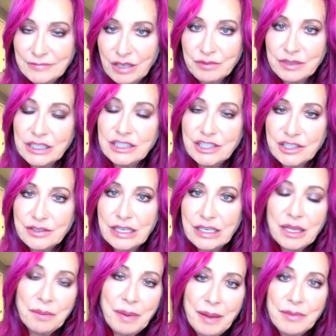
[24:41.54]
I really do. I
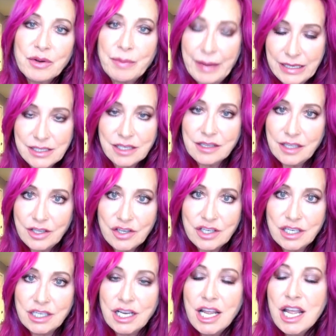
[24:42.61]
think people are basically
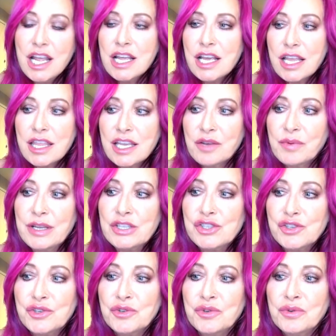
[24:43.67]
good. I think we
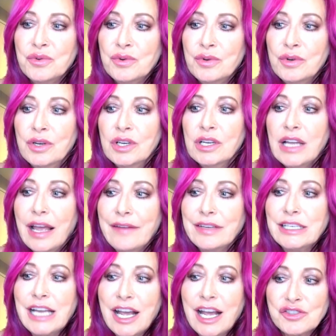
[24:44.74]
do have a
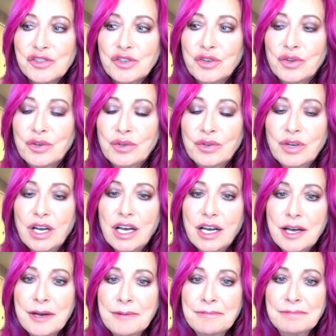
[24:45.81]
natural
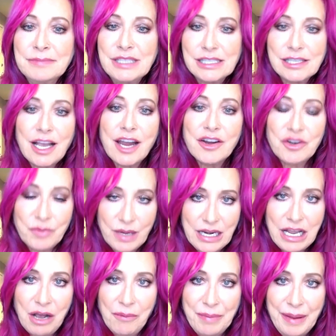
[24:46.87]
desire to want to
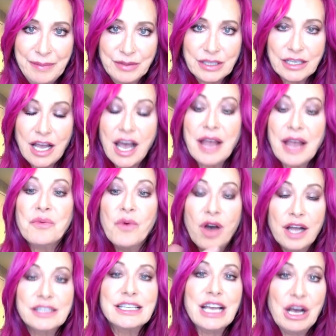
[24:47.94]
help people. Like, I
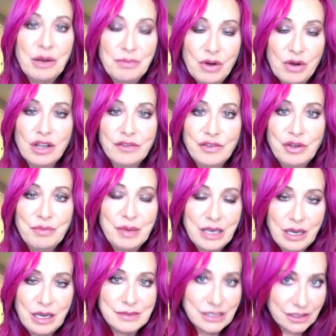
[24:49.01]
want to help all of you
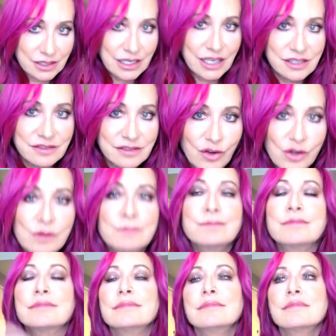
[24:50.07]
become successful.
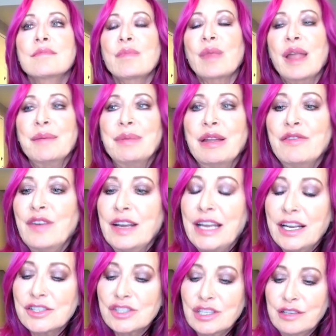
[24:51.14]
and be
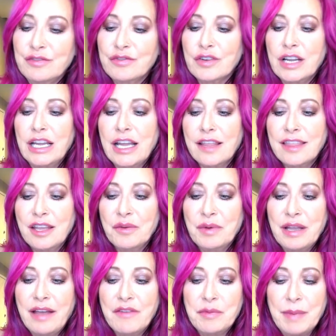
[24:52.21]
financially free. I think we
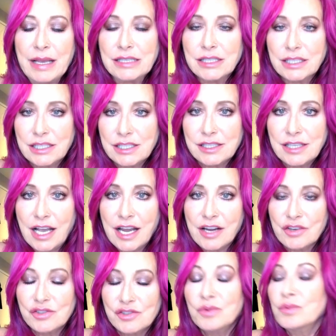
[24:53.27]
have a basic desire
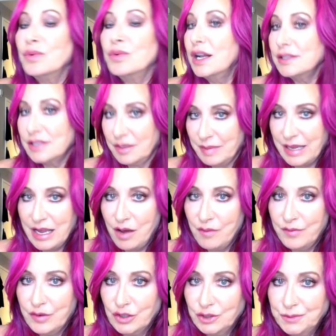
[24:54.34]
to want to be
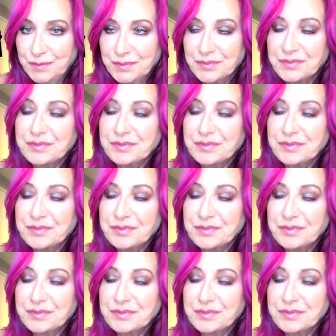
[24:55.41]
helpful.